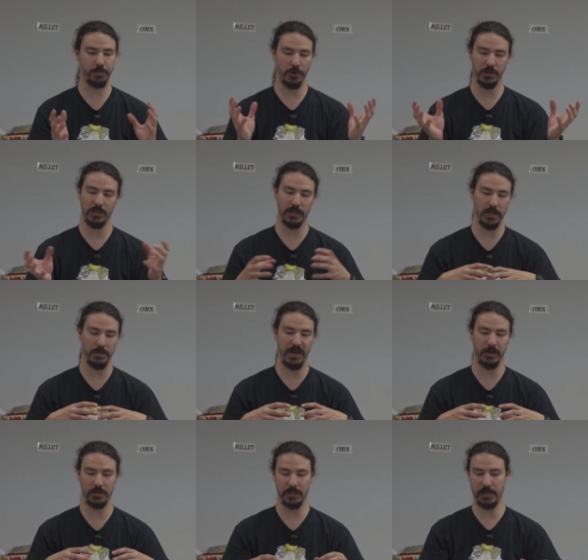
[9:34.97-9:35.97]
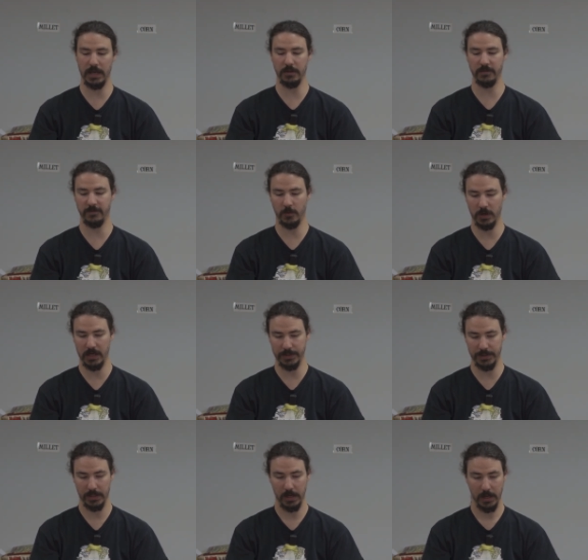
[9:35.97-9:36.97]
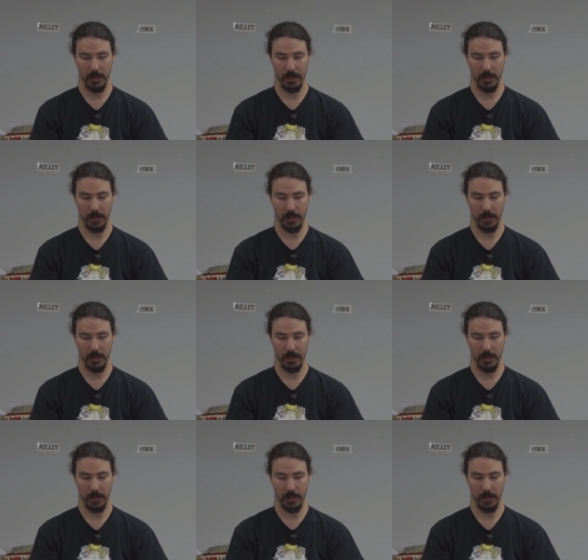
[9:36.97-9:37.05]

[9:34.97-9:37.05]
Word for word: puts the amounts together for us.